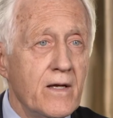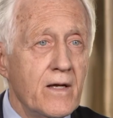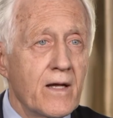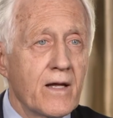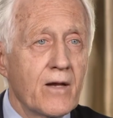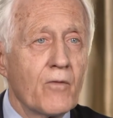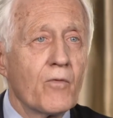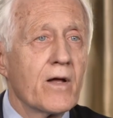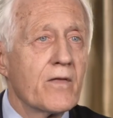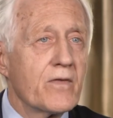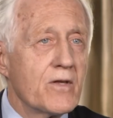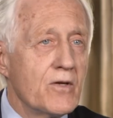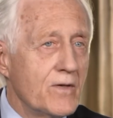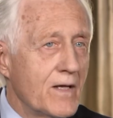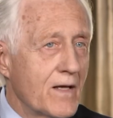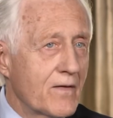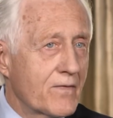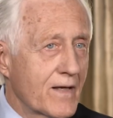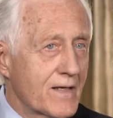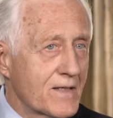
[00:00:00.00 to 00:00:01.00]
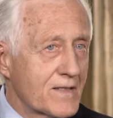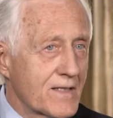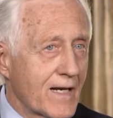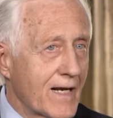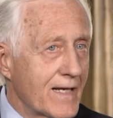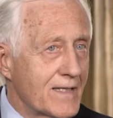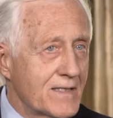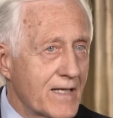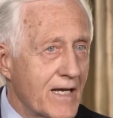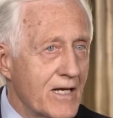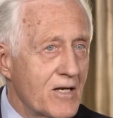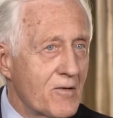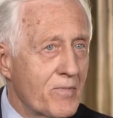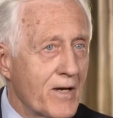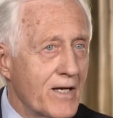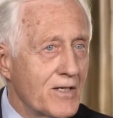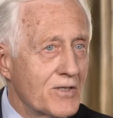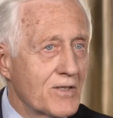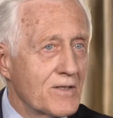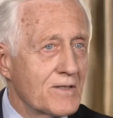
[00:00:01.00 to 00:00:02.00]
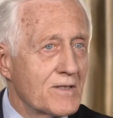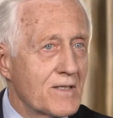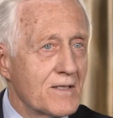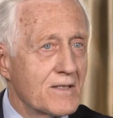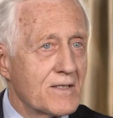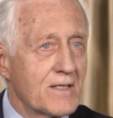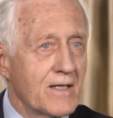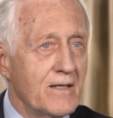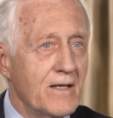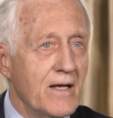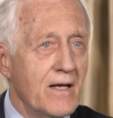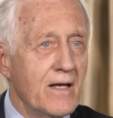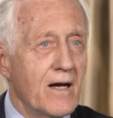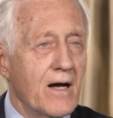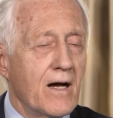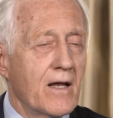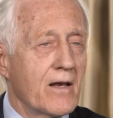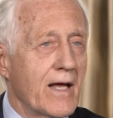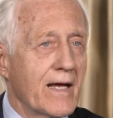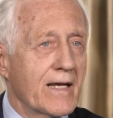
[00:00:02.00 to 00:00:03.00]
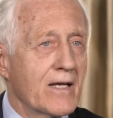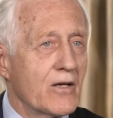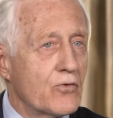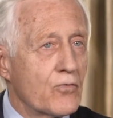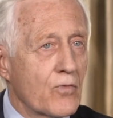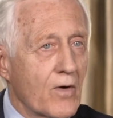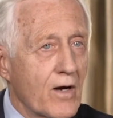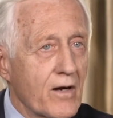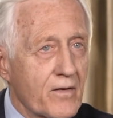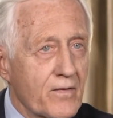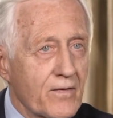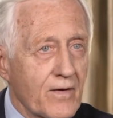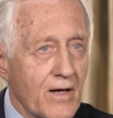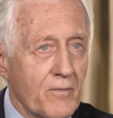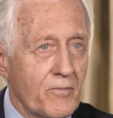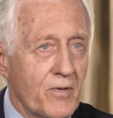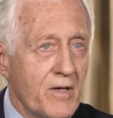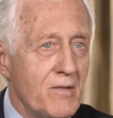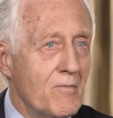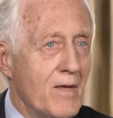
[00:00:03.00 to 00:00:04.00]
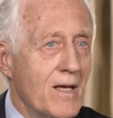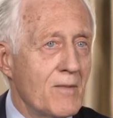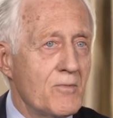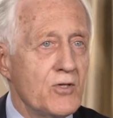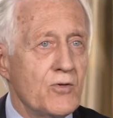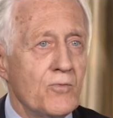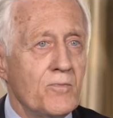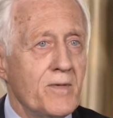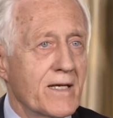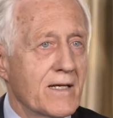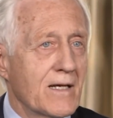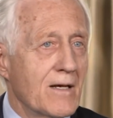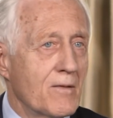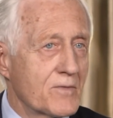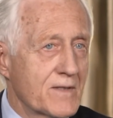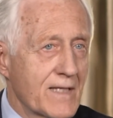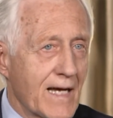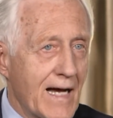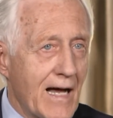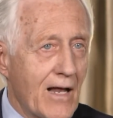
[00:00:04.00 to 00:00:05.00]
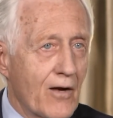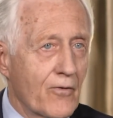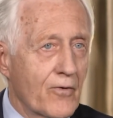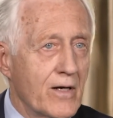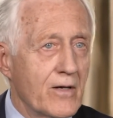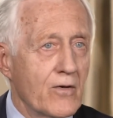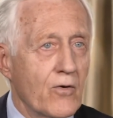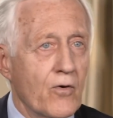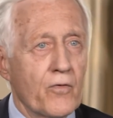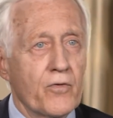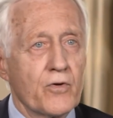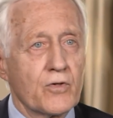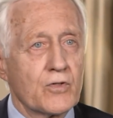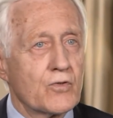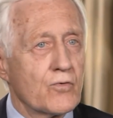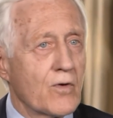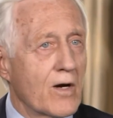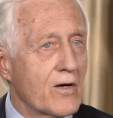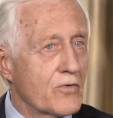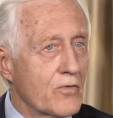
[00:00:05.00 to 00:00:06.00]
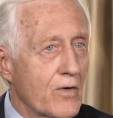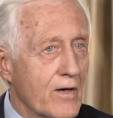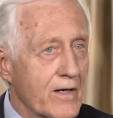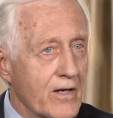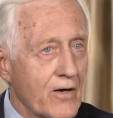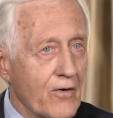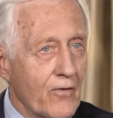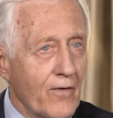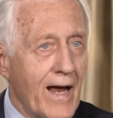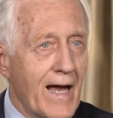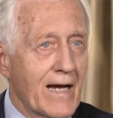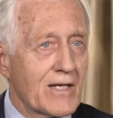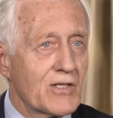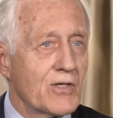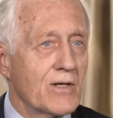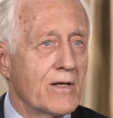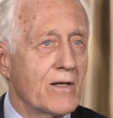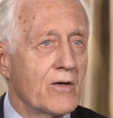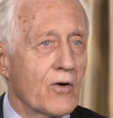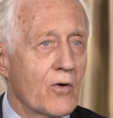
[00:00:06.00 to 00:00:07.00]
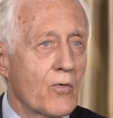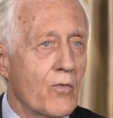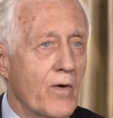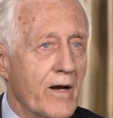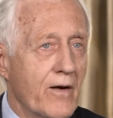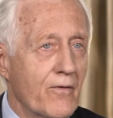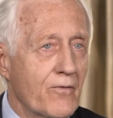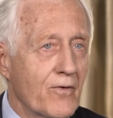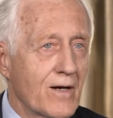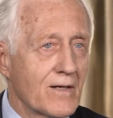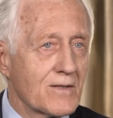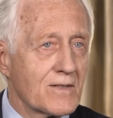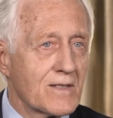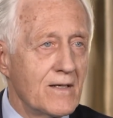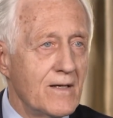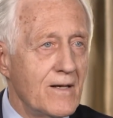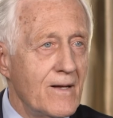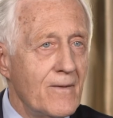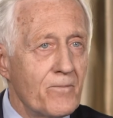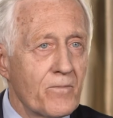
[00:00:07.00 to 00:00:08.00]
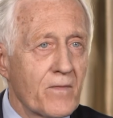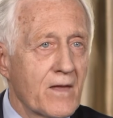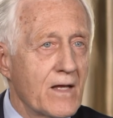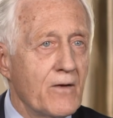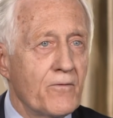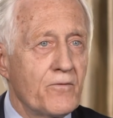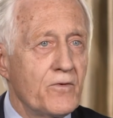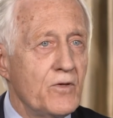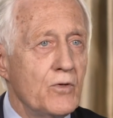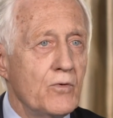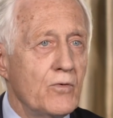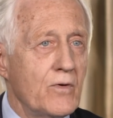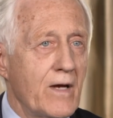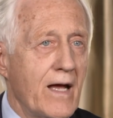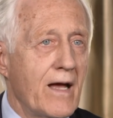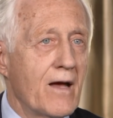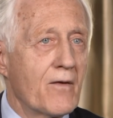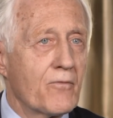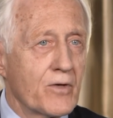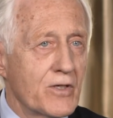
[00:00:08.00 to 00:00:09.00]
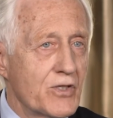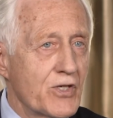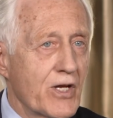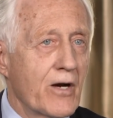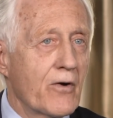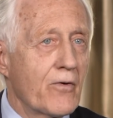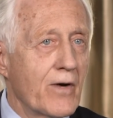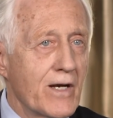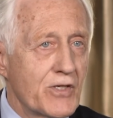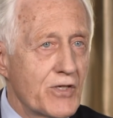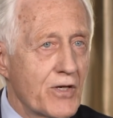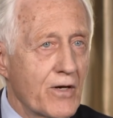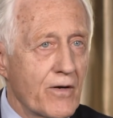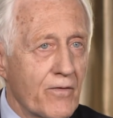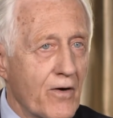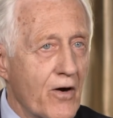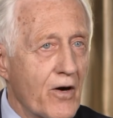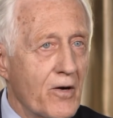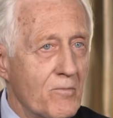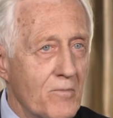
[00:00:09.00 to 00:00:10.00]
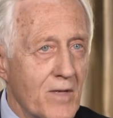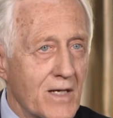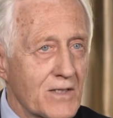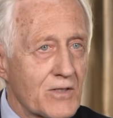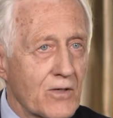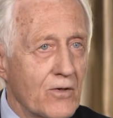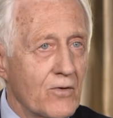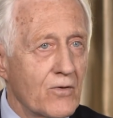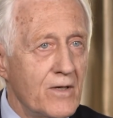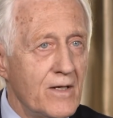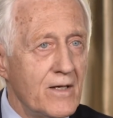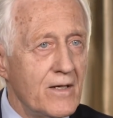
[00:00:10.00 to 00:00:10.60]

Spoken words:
And one of the unique things that I say to patients is that unlike a drug therapy, maybe you become tolerant or there's drug-drug interaction or whatever else, if you have regeneration of heart muscle,